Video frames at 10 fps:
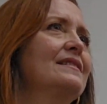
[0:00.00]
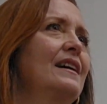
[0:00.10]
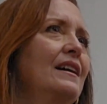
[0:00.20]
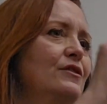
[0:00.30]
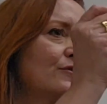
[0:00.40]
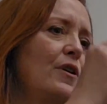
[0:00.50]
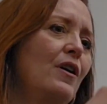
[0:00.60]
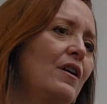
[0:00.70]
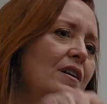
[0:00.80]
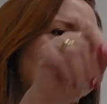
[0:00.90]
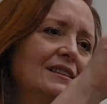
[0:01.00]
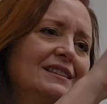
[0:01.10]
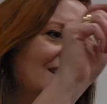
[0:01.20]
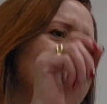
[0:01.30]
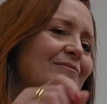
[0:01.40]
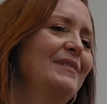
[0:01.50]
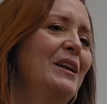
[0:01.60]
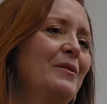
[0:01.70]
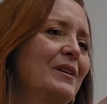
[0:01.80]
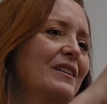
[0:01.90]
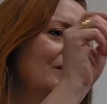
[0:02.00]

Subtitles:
I draw, a